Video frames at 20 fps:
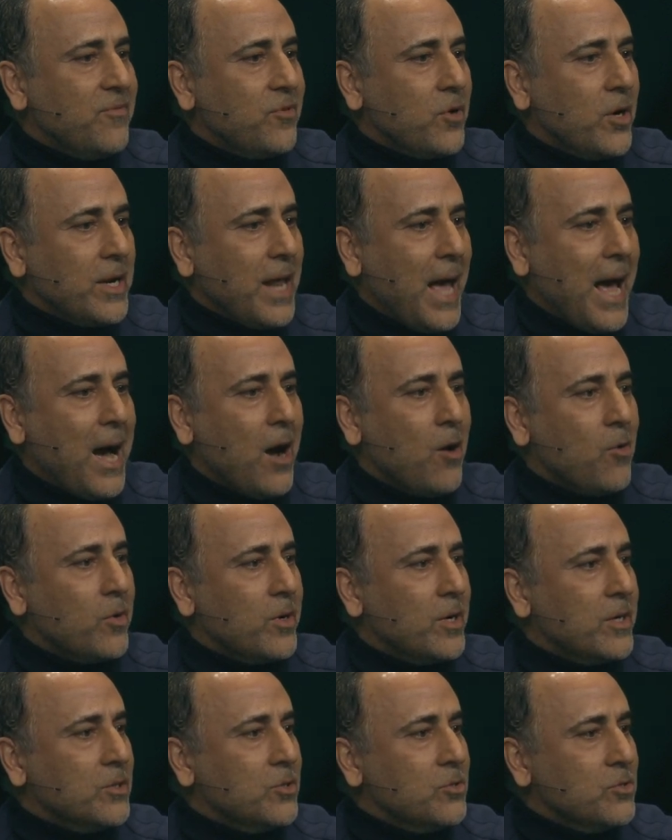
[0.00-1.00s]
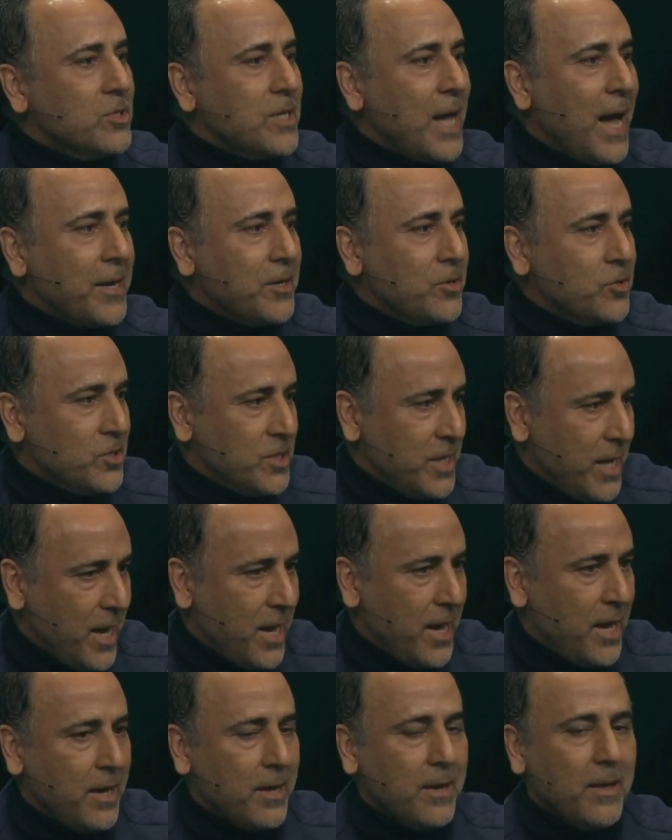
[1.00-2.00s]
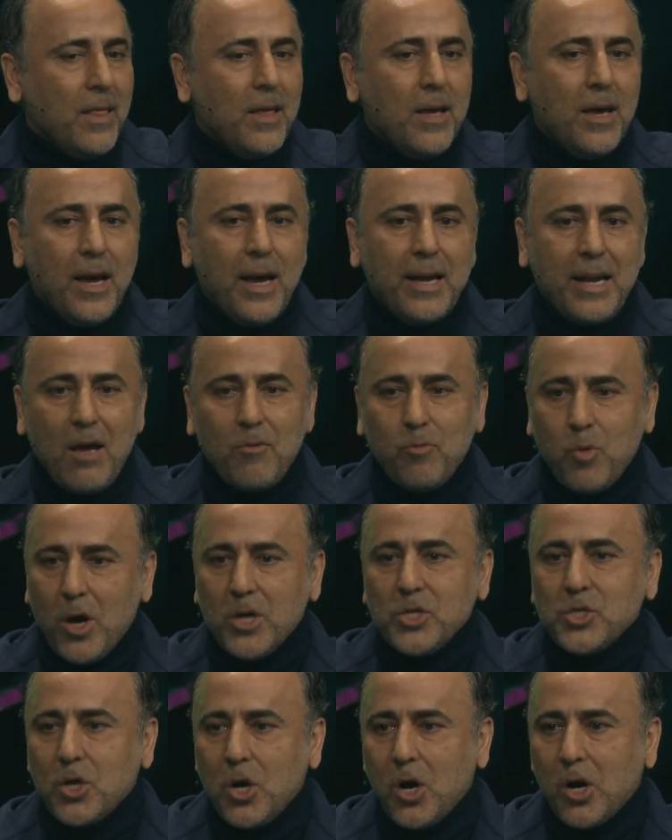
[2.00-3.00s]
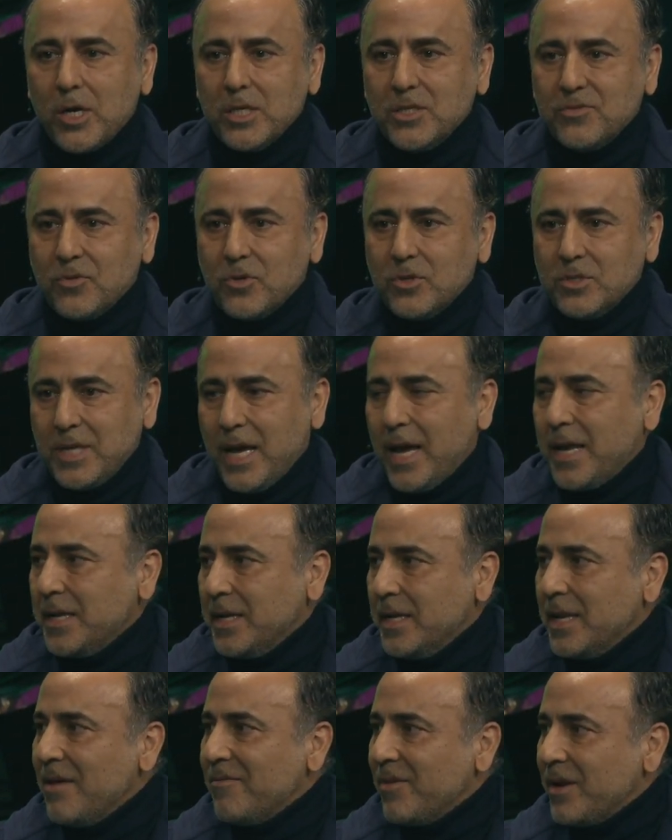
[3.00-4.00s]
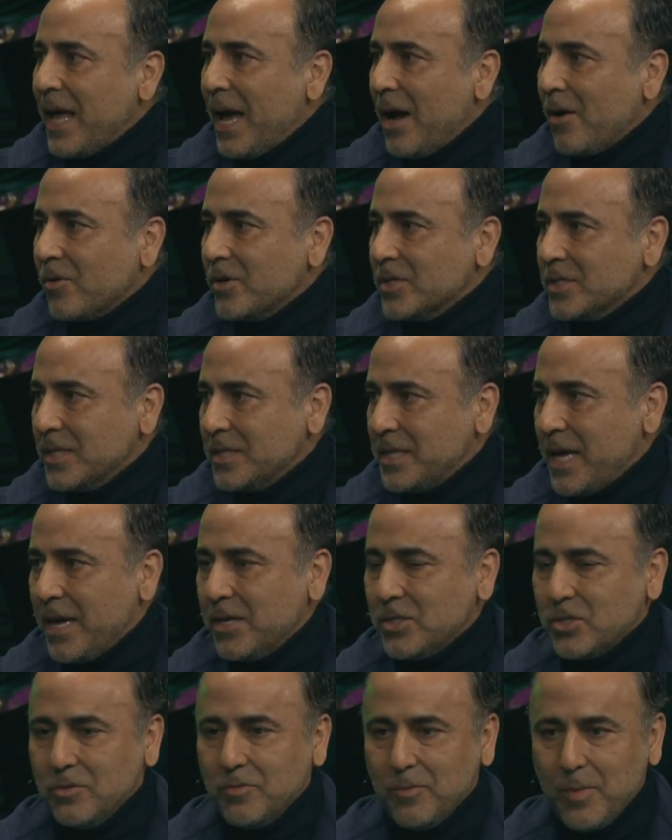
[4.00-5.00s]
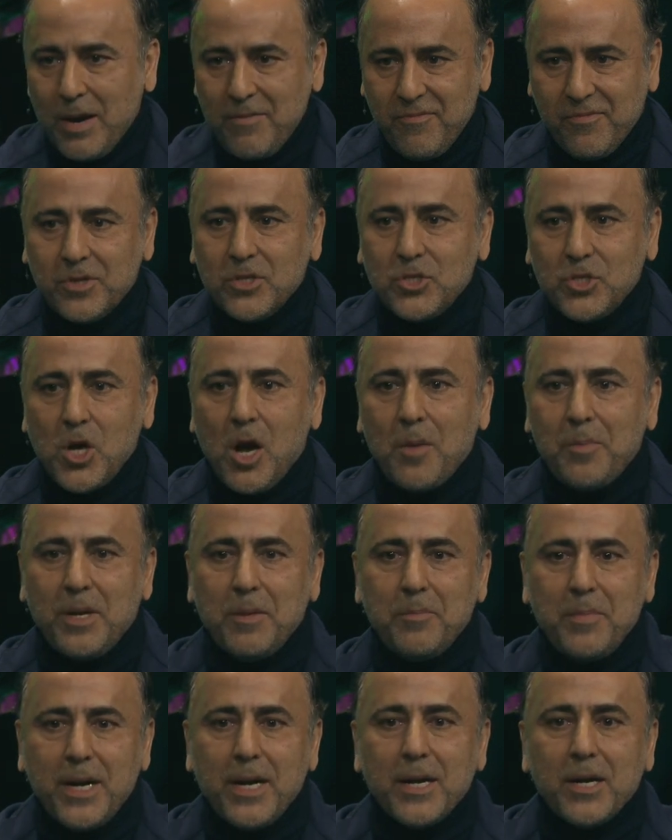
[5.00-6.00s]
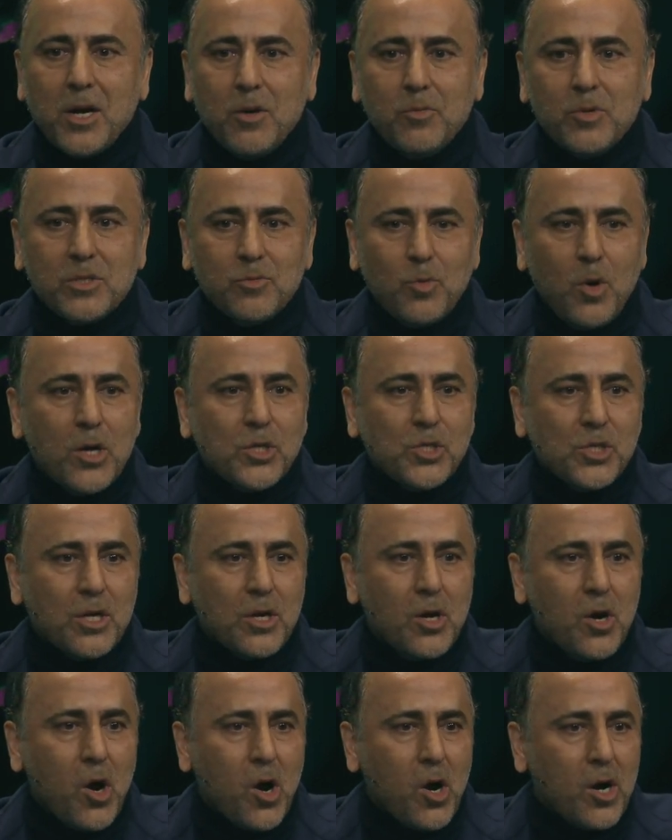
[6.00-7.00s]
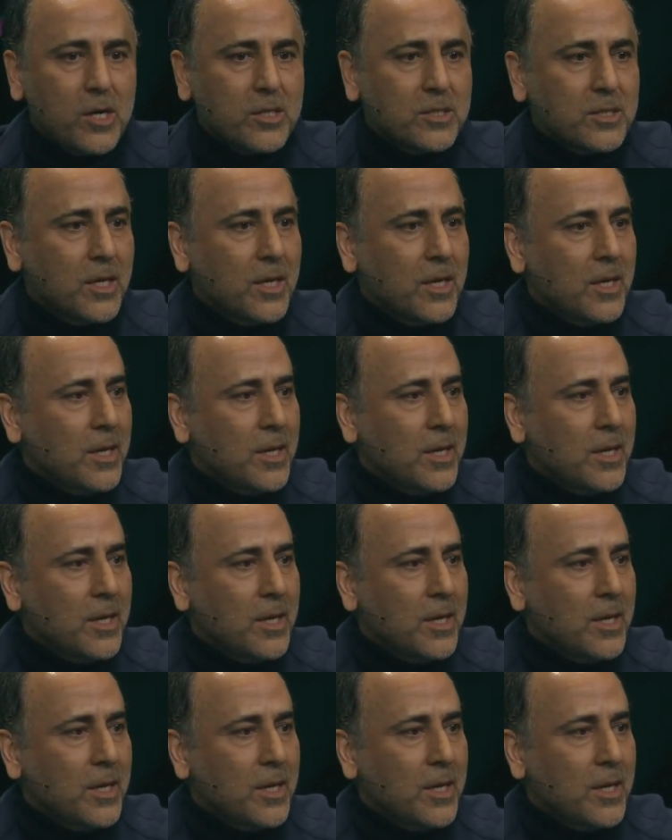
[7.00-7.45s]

for an hour to San Jose and I washed cars for 10, 11 hours a day. So my first job in America was washing cars.